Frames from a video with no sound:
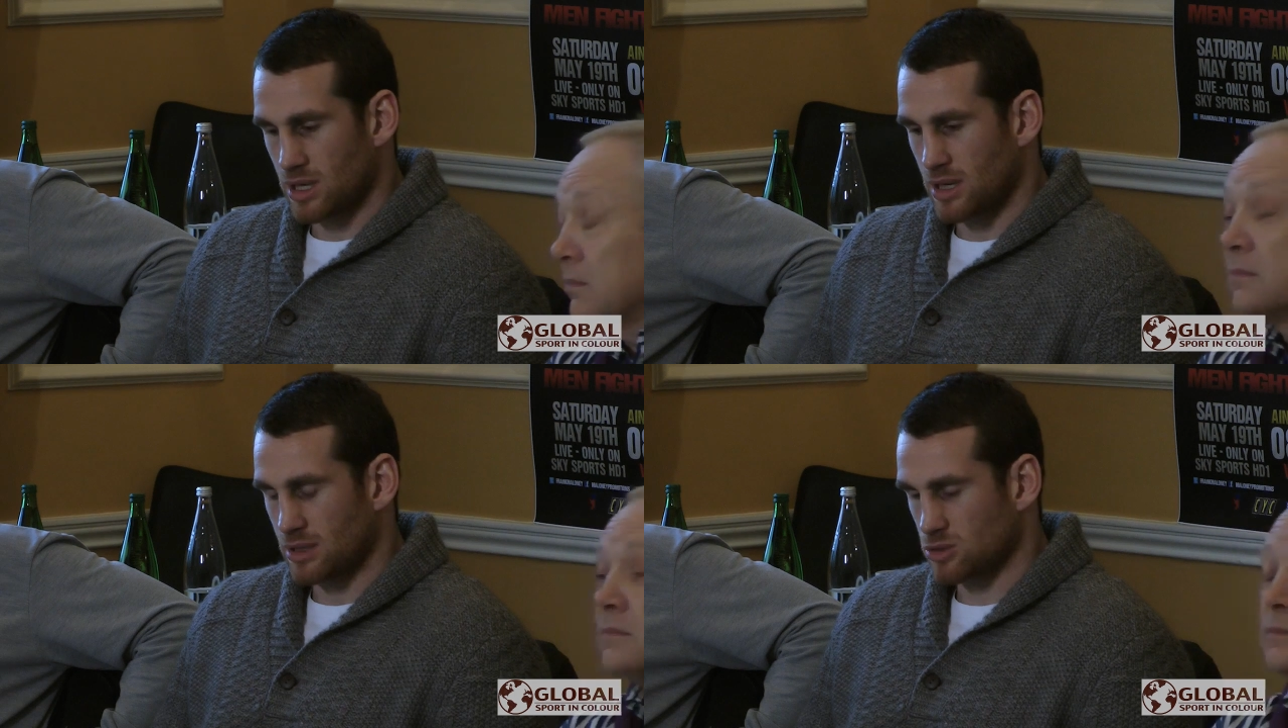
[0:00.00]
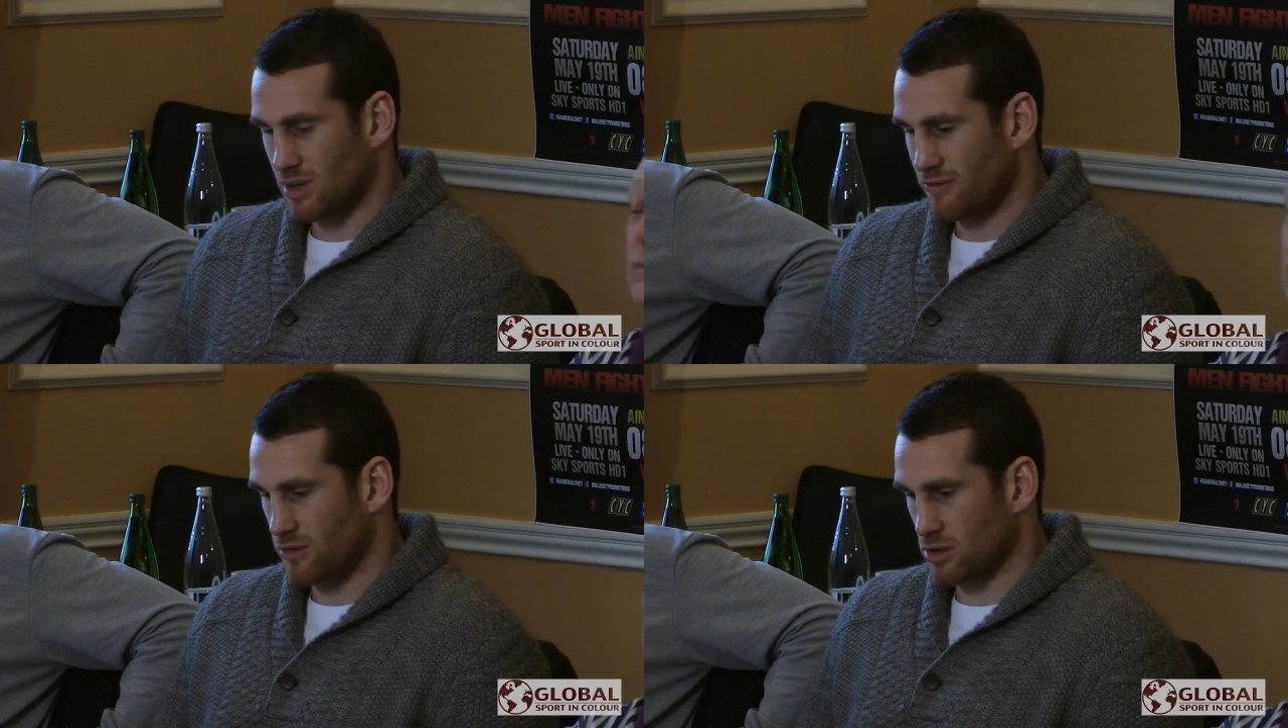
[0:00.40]

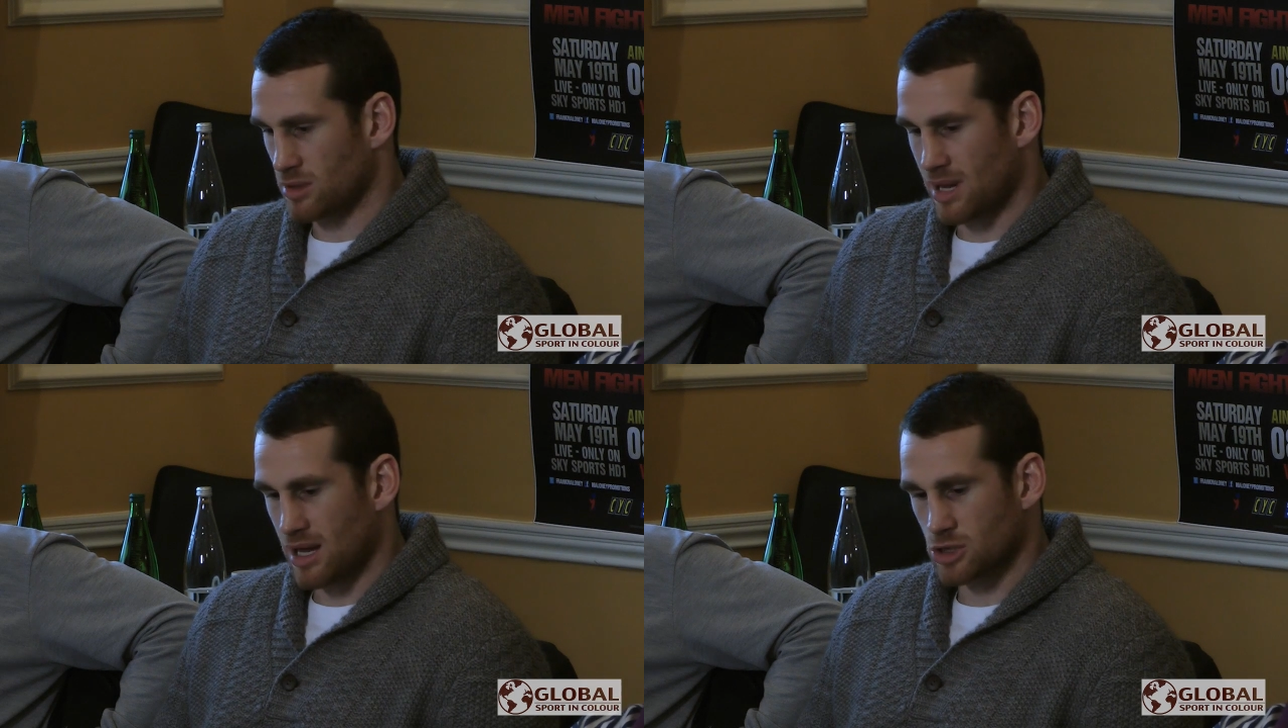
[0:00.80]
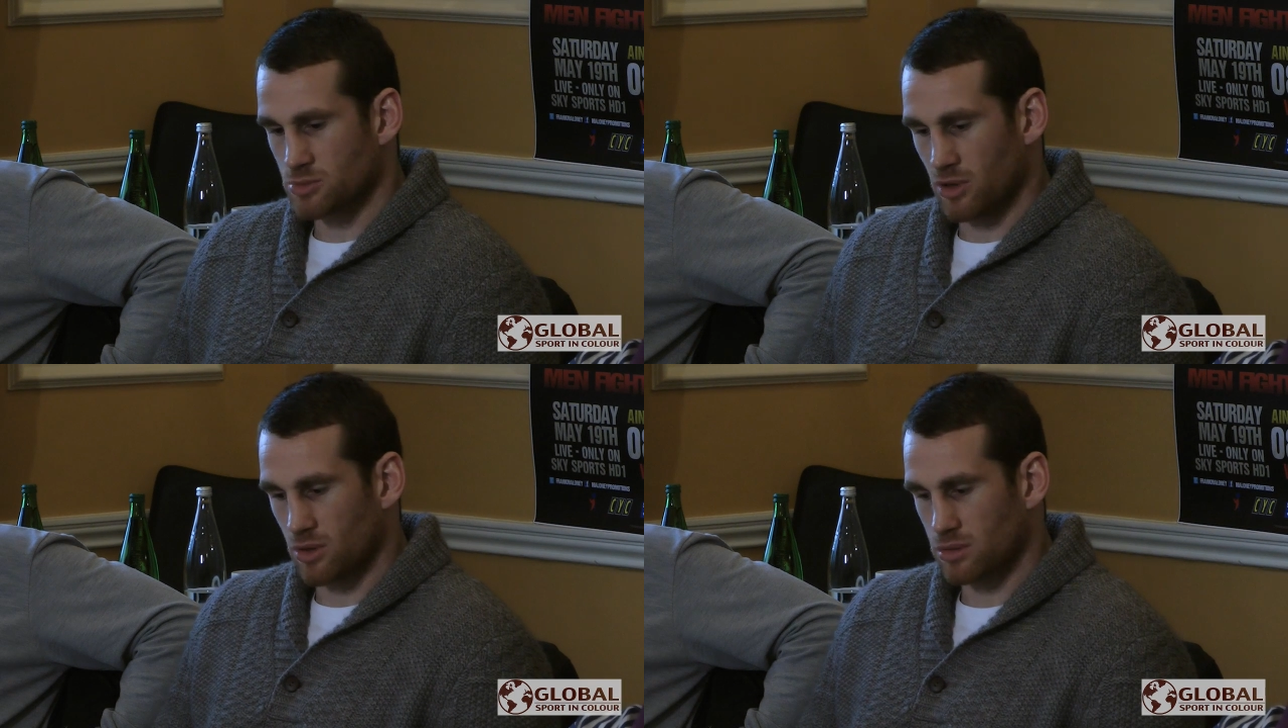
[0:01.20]
24th of
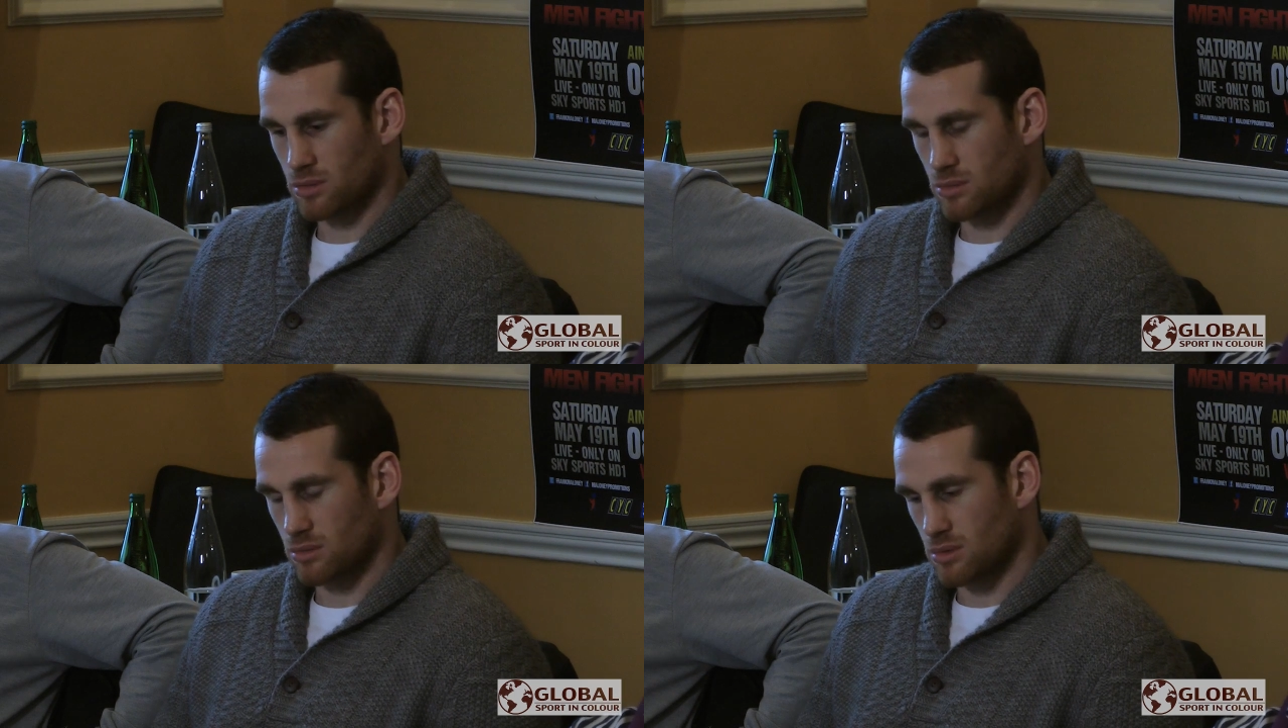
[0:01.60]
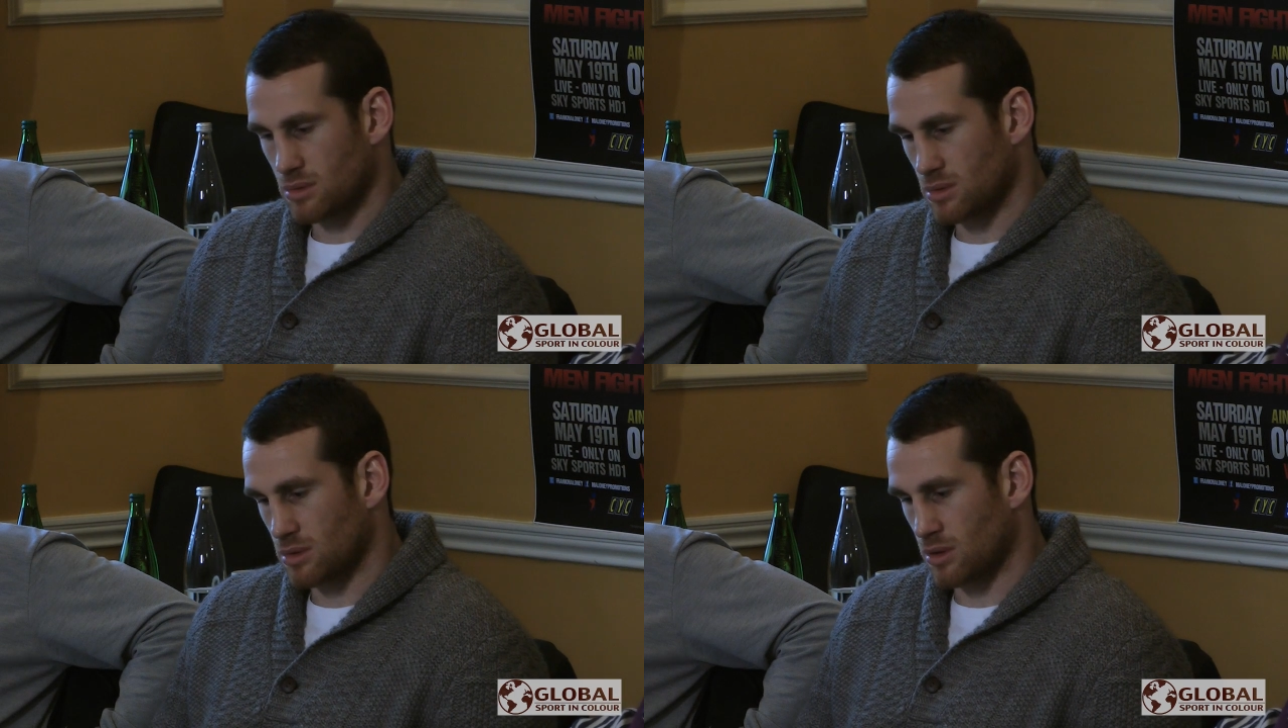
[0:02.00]
March. But
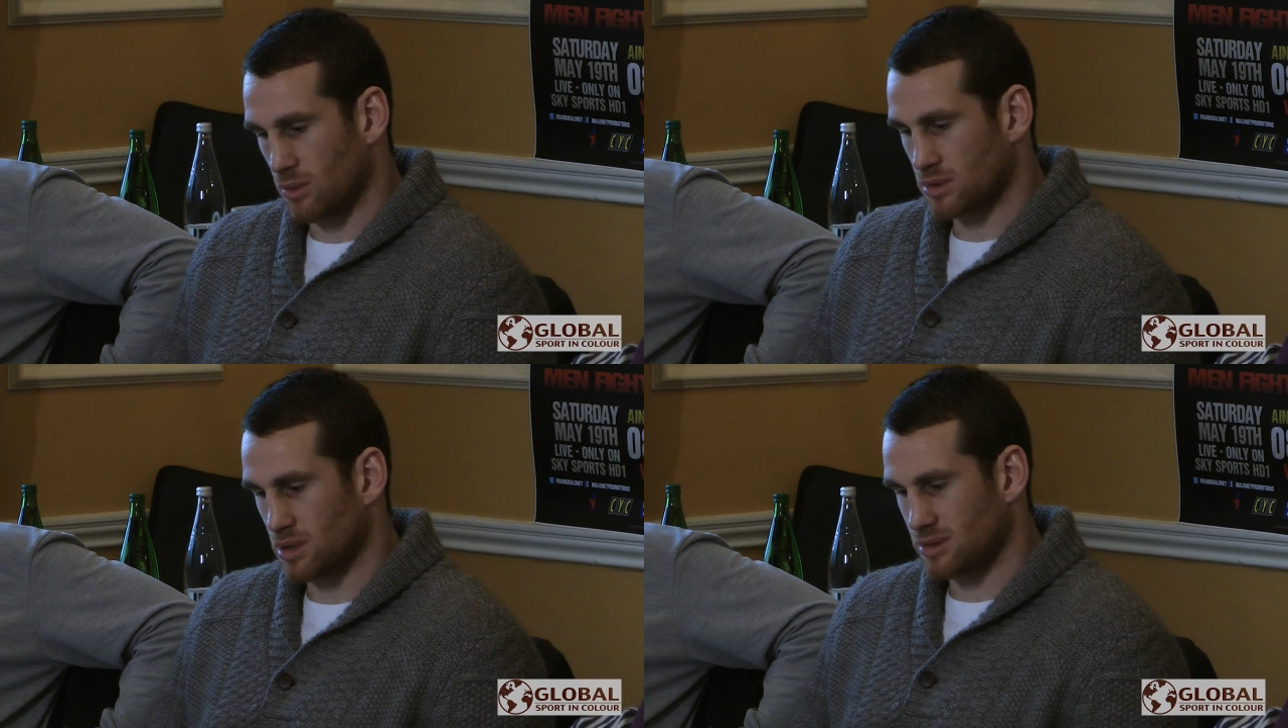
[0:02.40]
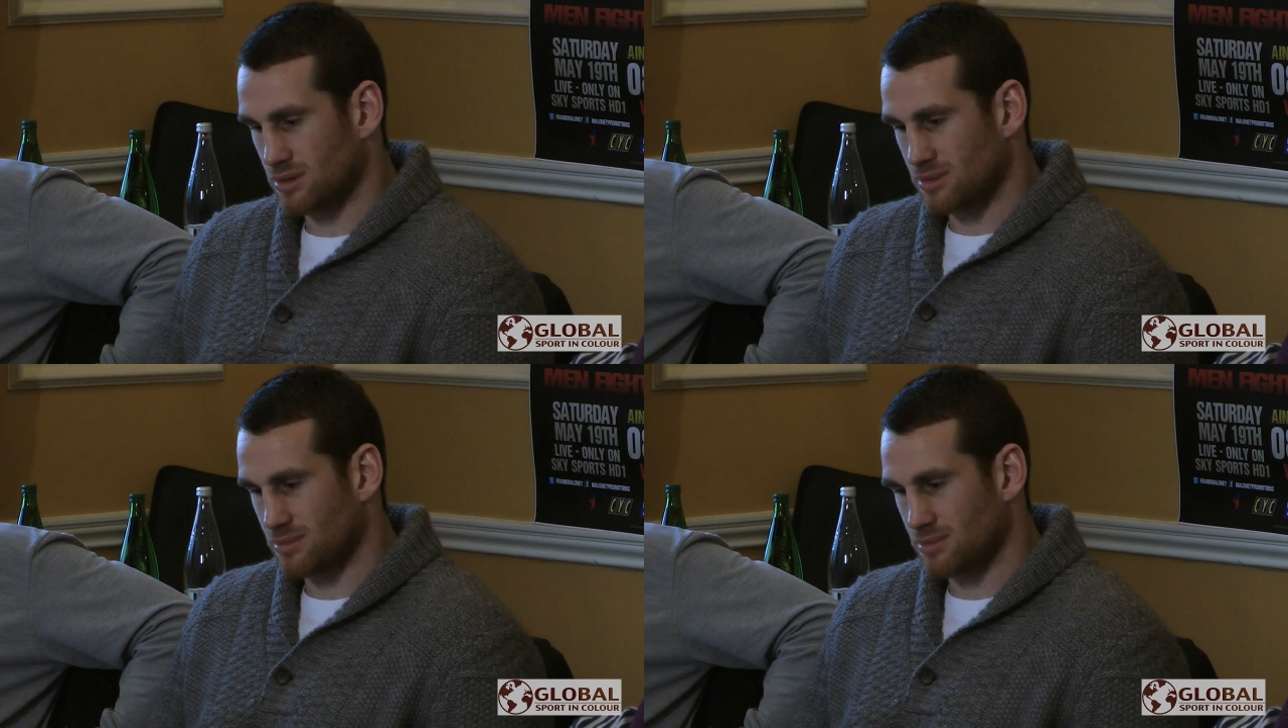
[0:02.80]
you know, the